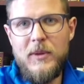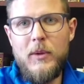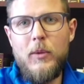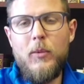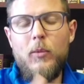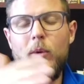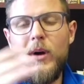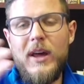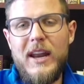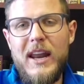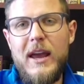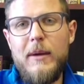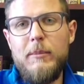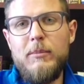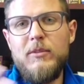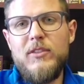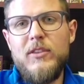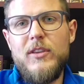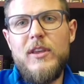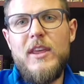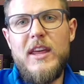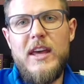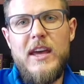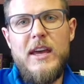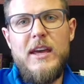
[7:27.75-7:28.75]
What happens
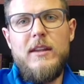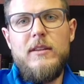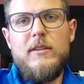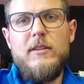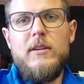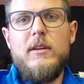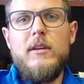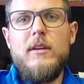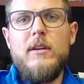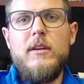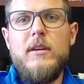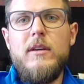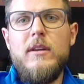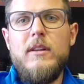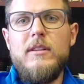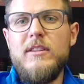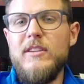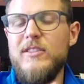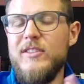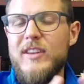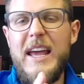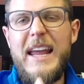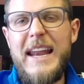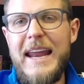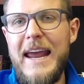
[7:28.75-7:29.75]
to the ant?
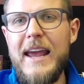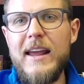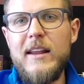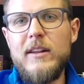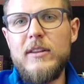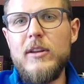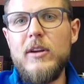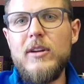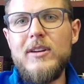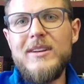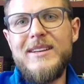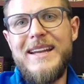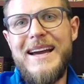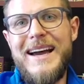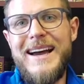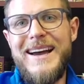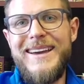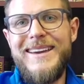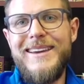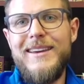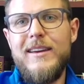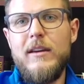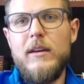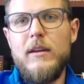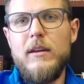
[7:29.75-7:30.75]
Does that ant not
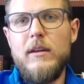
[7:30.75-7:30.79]
die?